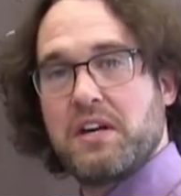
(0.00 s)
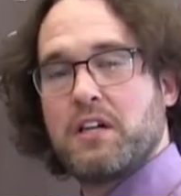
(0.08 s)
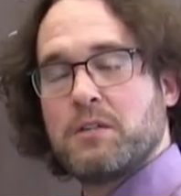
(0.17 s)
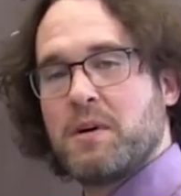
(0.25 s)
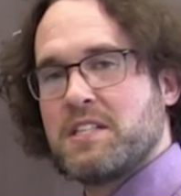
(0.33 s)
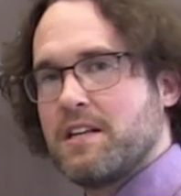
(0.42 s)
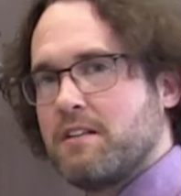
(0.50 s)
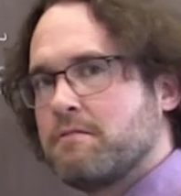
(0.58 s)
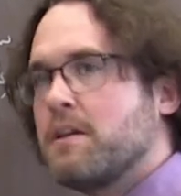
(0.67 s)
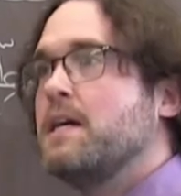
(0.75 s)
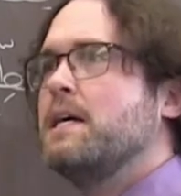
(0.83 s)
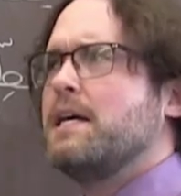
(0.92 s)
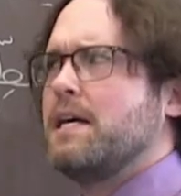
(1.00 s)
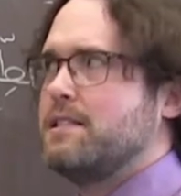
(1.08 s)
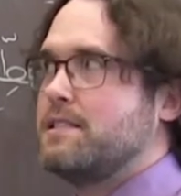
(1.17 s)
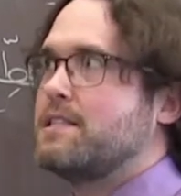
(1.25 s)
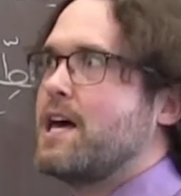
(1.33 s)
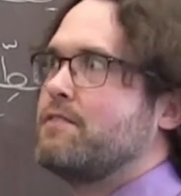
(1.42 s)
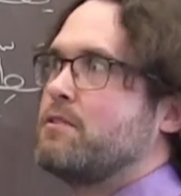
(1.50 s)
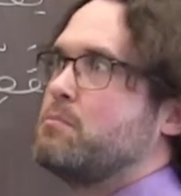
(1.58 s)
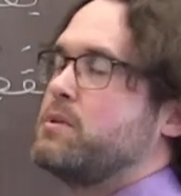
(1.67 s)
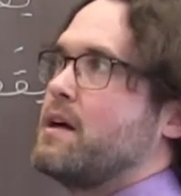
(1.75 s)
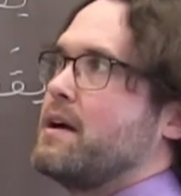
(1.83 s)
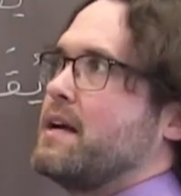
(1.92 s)
the color myself, instead of
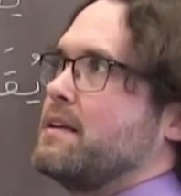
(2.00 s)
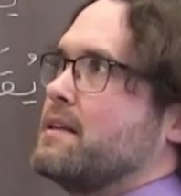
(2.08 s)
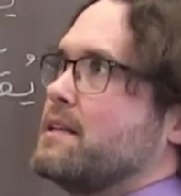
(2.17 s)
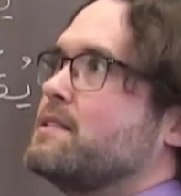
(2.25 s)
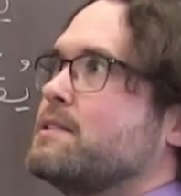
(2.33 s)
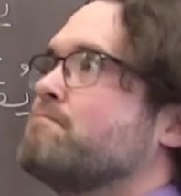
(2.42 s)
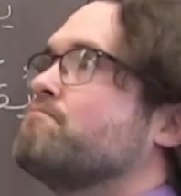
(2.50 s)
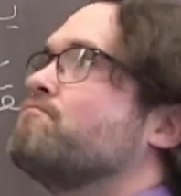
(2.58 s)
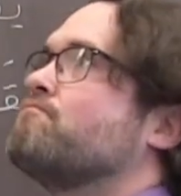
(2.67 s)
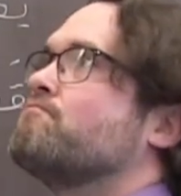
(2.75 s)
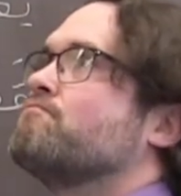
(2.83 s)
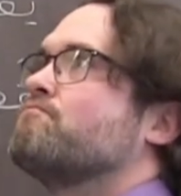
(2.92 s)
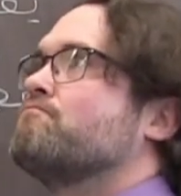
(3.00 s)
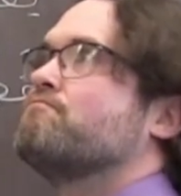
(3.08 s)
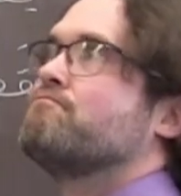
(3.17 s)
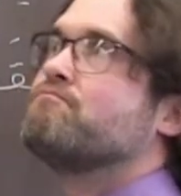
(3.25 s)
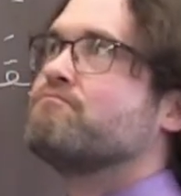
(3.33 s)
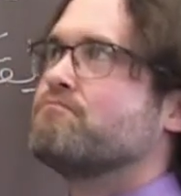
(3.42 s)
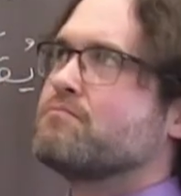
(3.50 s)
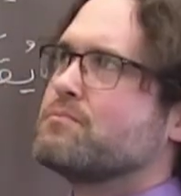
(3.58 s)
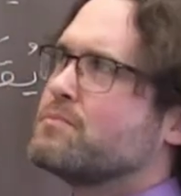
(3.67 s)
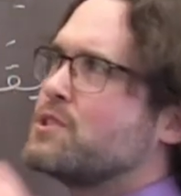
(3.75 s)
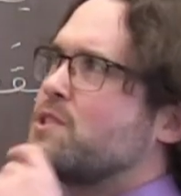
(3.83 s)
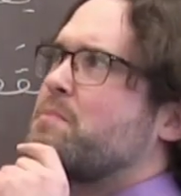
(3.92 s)
implying that
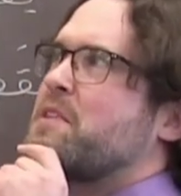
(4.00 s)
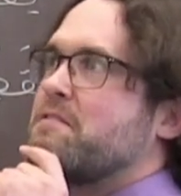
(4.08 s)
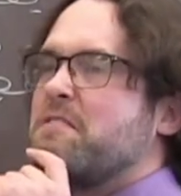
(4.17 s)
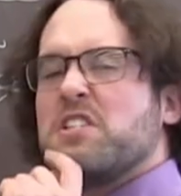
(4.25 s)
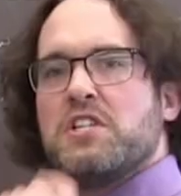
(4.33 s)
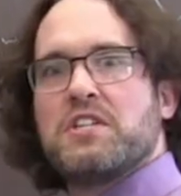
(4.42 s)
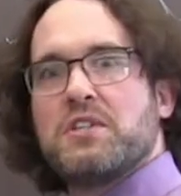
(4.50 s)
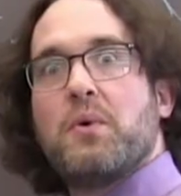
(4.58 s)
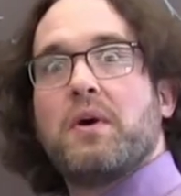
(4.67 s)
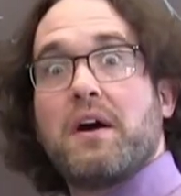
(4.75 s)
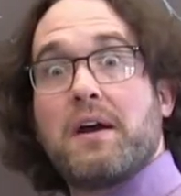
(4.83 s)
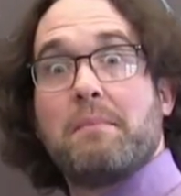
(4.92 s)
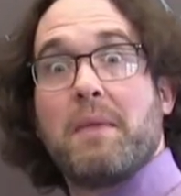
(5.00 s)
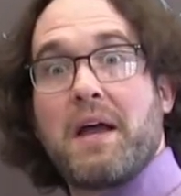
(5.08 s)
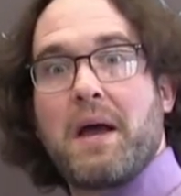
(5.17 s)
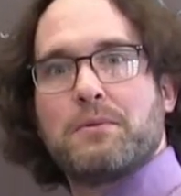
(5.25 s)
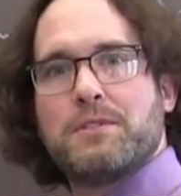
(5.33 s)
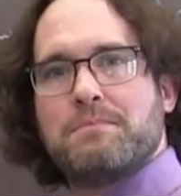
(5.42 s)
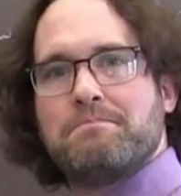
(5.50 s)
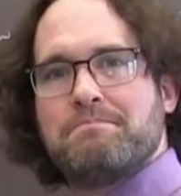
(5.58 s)
something fishy is going on in my house.